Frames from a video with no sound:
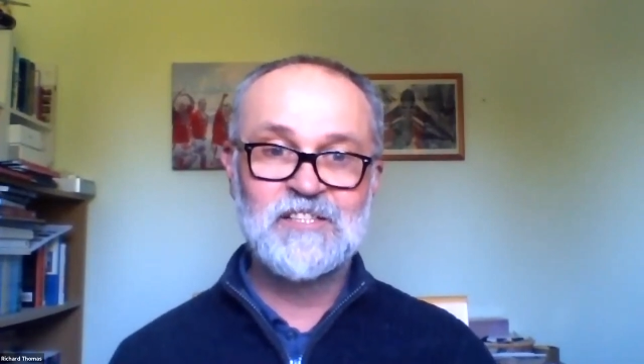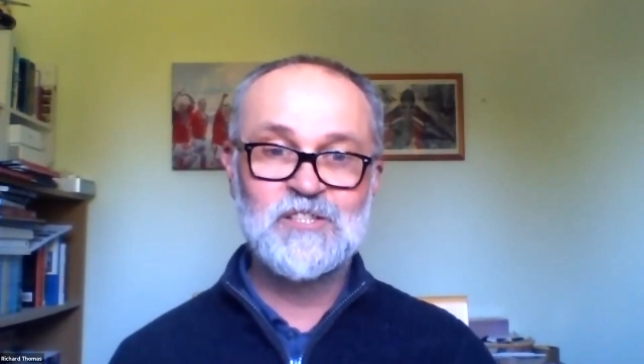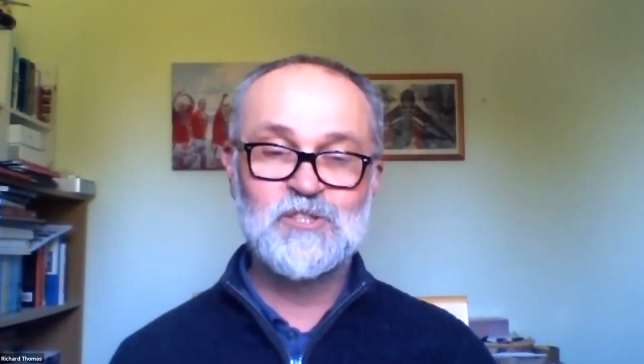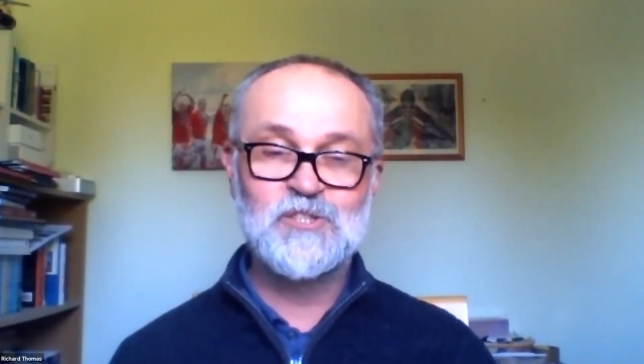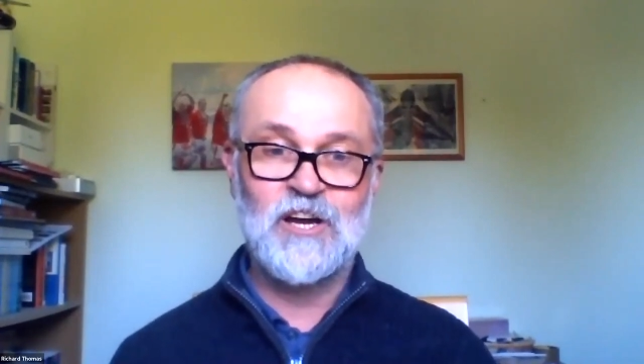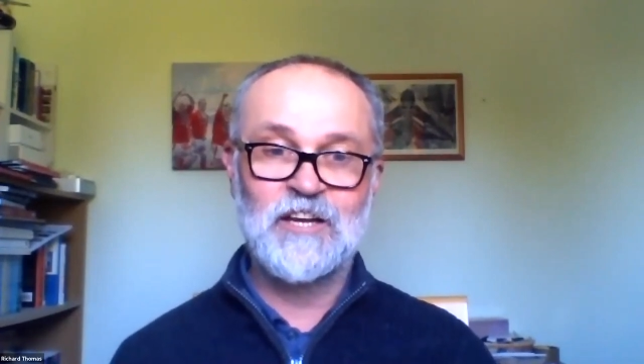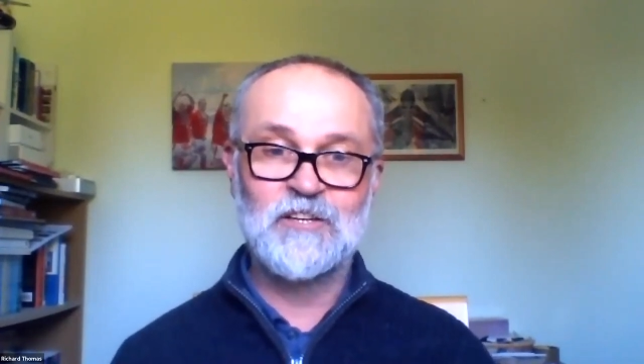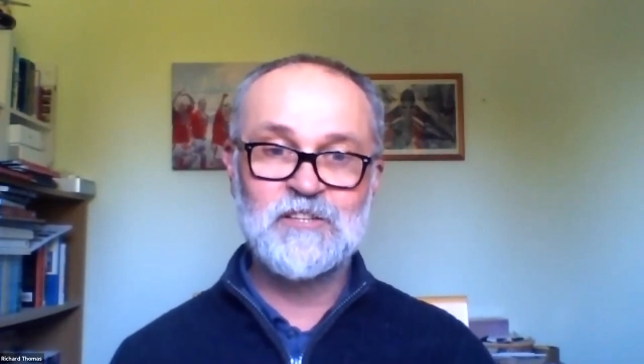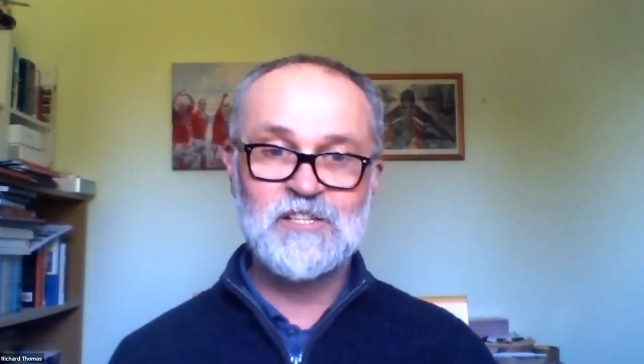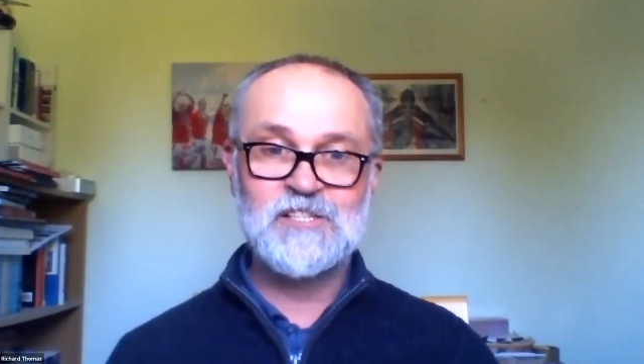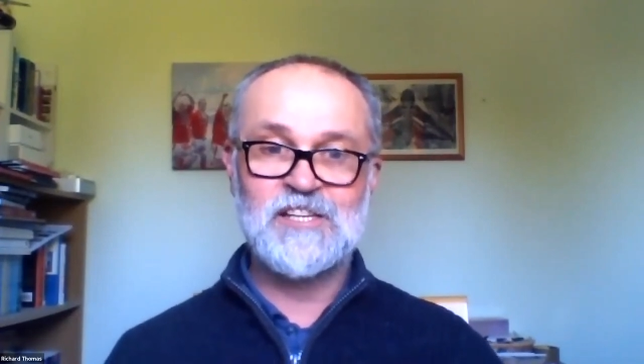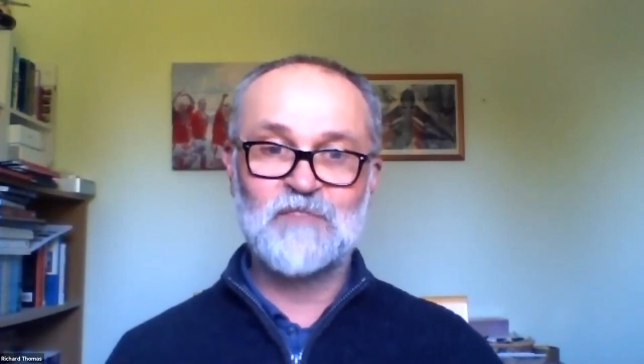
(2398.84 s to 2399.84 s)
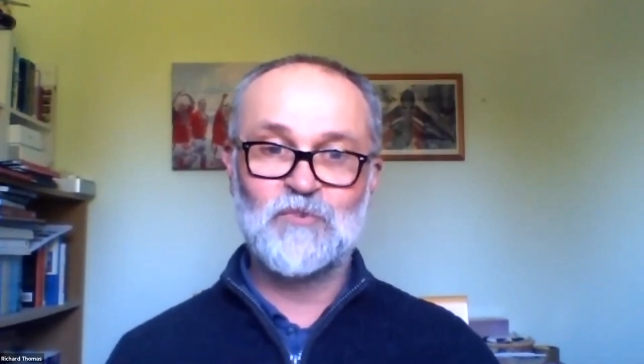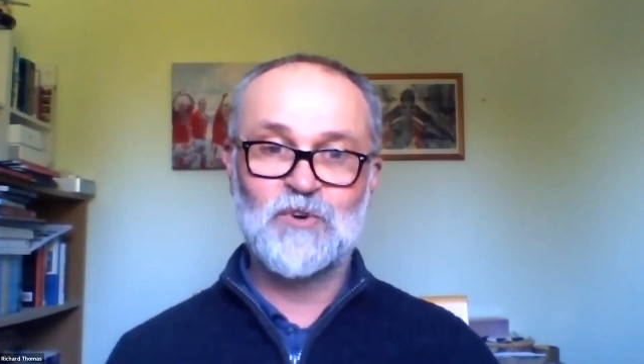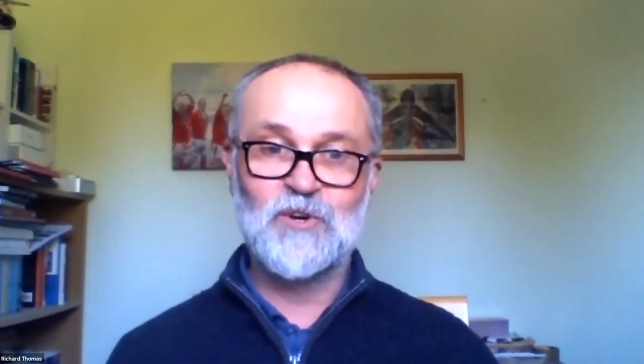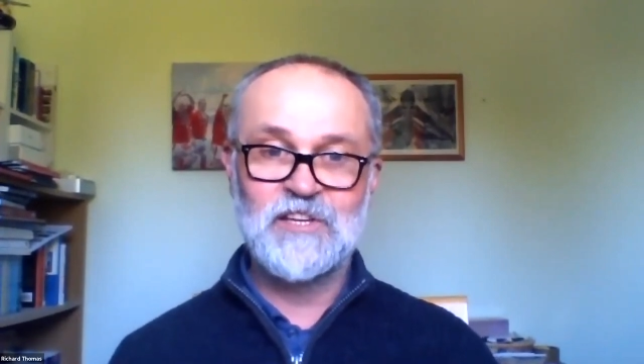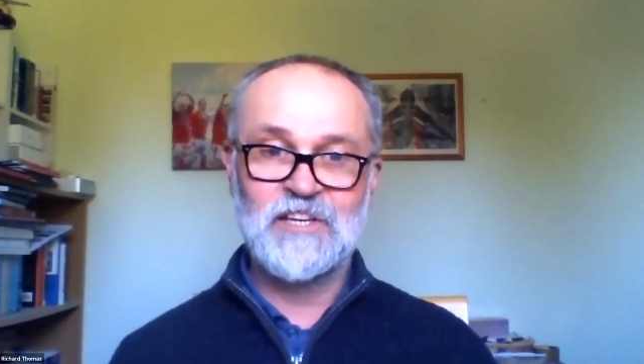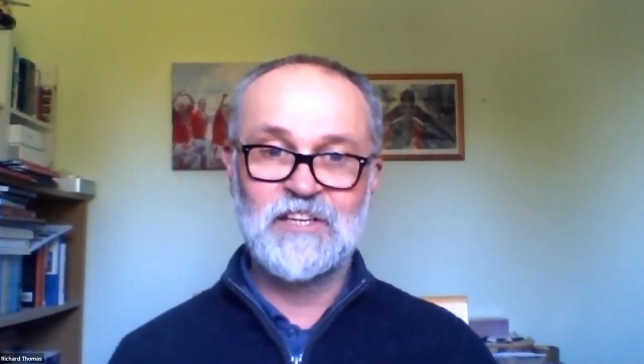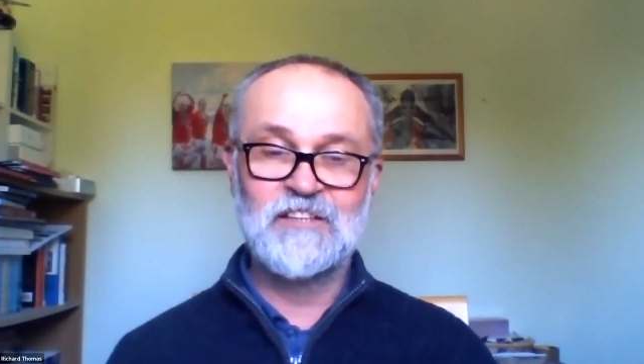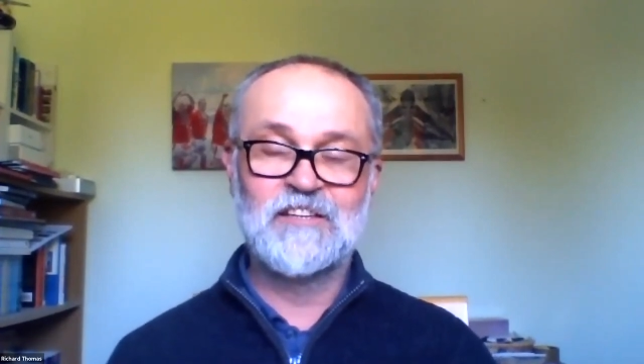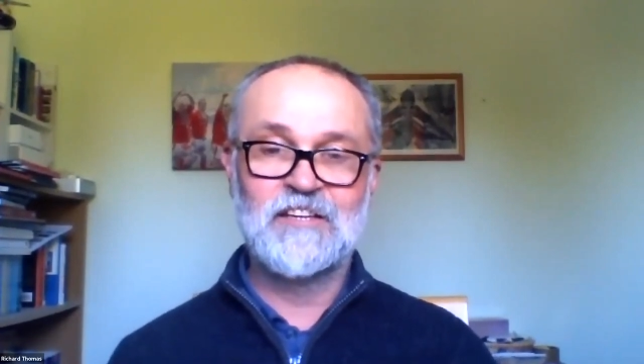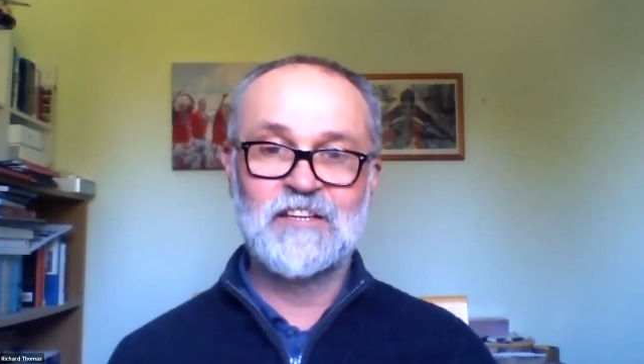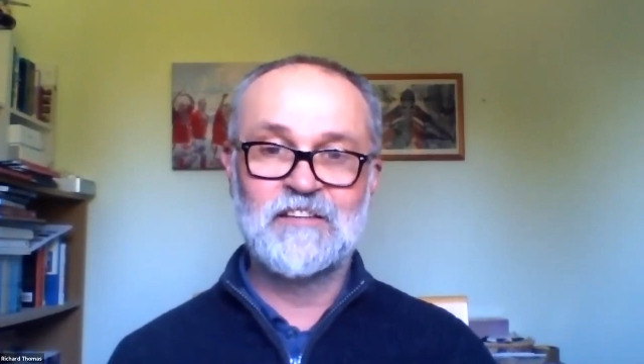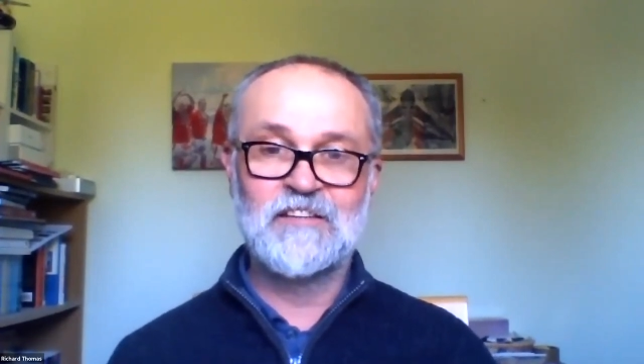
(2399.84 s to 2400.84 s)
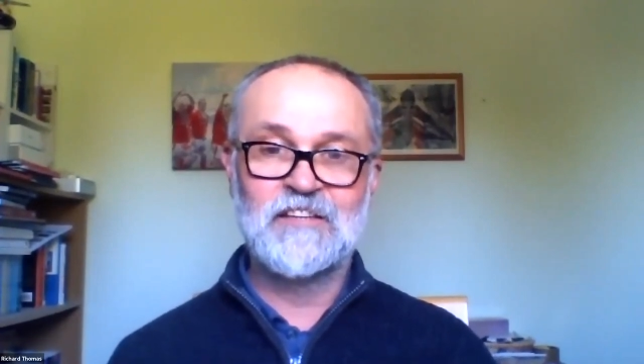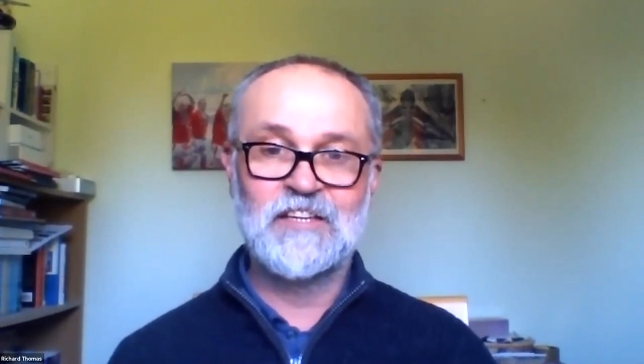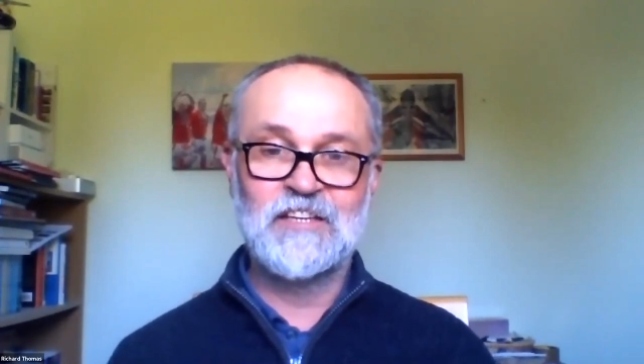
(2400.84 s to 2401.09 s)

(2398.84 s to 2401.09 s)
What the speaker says: to try and understand what the